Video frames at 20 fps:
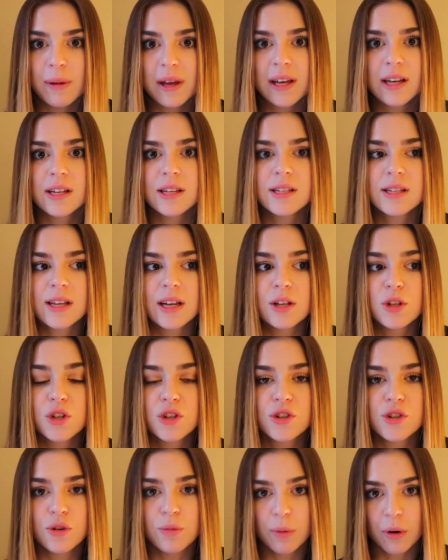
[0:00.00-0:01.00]
because it's
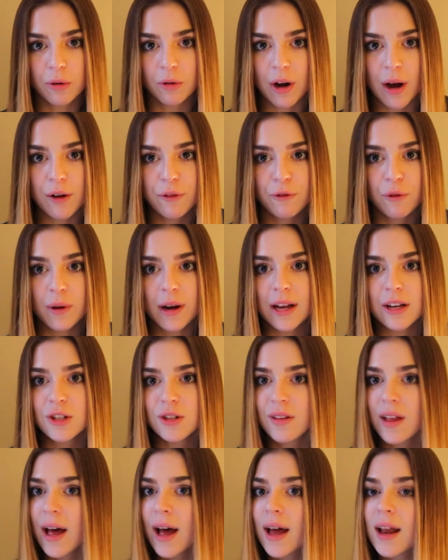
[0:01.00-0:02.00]
super rough when I
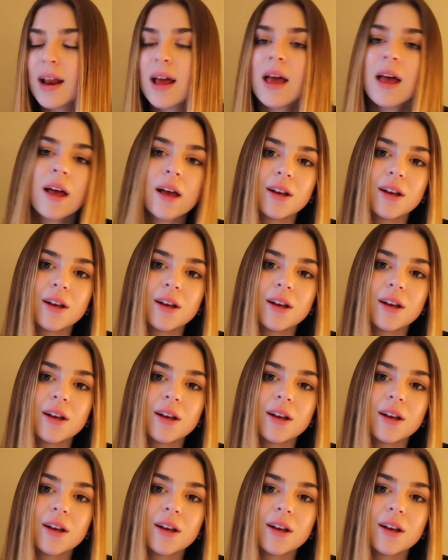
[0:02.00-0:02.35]
do that.